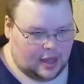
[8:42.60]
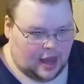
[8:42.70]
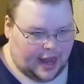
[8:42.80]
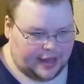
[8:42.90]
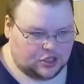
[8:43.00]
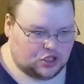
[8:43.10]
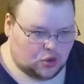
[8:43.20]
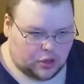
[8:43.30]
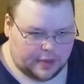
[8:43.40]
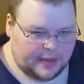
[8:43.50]
I
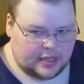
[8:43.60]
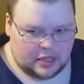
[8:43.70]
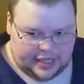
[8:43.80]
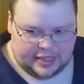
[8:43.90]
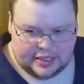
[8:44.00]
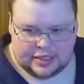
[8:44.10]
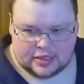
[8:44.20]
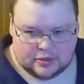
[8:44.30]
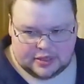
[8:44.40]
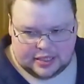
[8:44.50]
enjoy being lazy,
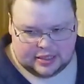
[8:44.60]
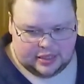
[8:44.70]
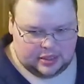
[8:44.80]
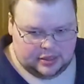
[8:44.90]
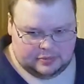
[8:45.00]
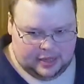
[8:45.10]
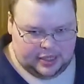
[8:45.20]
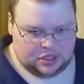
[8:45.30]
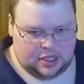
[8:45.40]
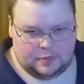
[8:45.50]
so Z S H is my
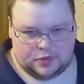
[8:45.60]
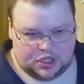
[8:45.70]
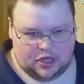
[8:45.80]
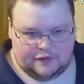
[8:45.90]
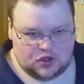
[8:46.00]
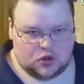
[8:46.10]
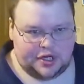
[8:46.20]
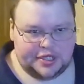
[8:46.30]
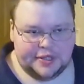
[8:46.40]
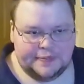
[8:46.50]
shell of
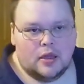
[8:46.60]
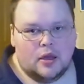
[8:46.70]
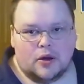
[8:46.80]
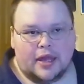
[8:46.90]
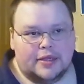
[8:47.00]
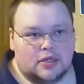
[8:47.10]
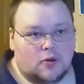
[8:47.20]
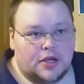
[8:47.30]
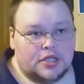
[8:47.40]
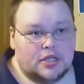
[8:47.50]
choice. Okay, so
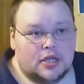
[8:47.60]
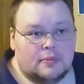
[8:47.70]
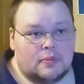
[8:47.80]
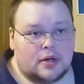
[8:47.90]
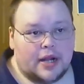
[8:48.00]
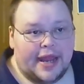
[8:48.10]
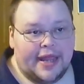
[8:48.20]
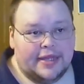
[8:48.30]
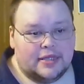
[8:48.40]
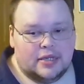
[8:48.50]
question number
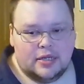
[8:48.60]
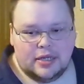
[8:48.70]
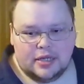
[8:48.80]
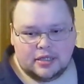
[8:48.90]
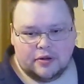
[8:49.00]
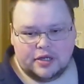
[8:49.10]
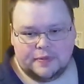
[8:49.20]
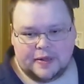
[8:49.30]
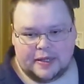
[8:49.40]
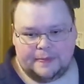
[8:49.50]
eight is going to
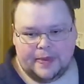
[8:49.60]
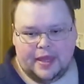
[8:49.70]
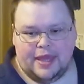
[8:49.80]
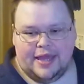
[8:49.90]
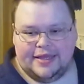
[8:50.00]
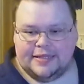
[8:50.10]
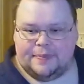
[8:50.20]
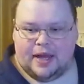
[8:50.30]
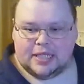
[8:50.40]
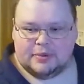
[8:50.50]
be, is it
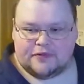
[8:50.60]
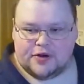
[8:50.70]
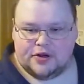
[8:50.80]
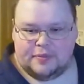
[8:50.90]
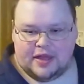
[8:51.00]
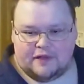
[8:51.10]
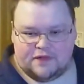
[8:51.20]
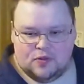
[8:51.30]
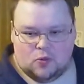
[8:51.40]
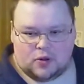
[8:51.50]
possible for you to make a
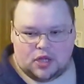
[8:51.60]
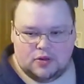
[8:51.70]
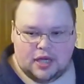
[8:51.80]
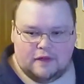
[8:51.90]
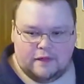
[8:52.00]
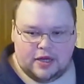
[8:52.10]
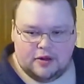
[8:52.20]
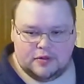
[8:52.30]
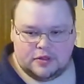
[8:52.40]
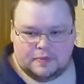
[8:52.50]
few more Qtile
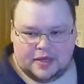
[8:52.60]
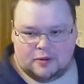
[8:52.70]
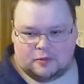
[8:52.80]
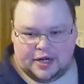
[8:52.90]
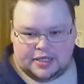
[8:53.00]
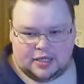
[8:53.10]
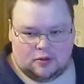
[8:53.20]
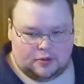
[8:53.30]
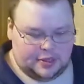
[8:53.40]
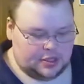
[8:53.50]
videos, be it ricing
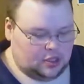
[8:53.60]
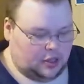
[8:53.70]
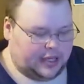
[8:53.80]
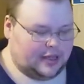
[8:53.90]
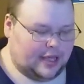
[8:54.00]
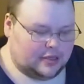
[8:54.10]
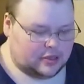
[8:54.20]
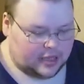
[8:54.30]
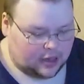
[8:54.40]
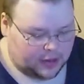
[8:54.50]
or installing it? The answer
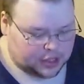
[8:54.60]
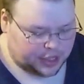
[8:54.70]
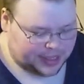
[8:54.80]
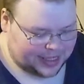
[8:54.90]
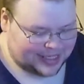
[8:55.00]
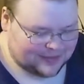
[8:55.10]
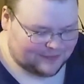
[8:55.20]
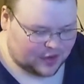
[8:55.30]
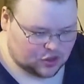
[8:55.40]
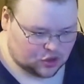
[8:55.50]
to that question is yes.
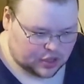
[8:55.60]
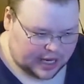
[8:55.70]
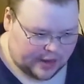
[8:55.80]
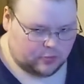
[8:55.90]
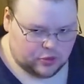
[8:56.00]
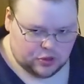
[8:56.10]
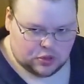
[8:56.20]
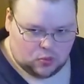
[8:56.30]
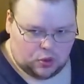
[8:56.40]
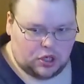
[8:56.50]
Eventually, I will do
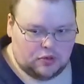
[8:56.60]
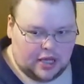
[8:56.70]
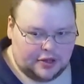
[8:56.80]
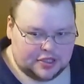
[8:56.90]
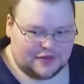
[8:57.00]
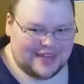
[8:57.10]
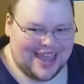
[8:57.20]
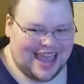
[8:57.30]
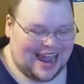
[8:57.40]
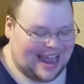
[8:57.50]
some more Qtile stuff.
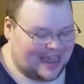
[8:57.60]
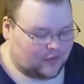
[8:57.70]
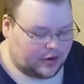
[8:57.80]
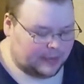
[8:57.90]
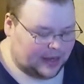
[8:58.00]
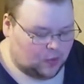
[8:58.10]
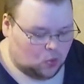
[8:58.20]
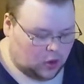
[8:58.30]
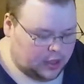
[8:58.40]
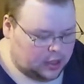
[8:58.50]
I have already made
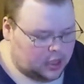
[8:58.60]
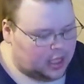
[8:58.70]
one.